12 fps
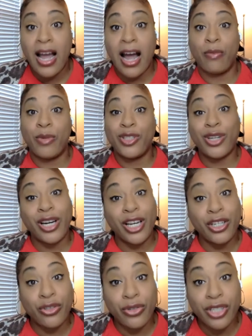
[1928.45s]
how much our
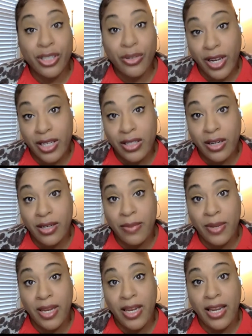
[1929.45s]
interest rate is going to
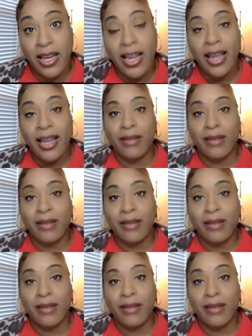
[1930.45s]
be.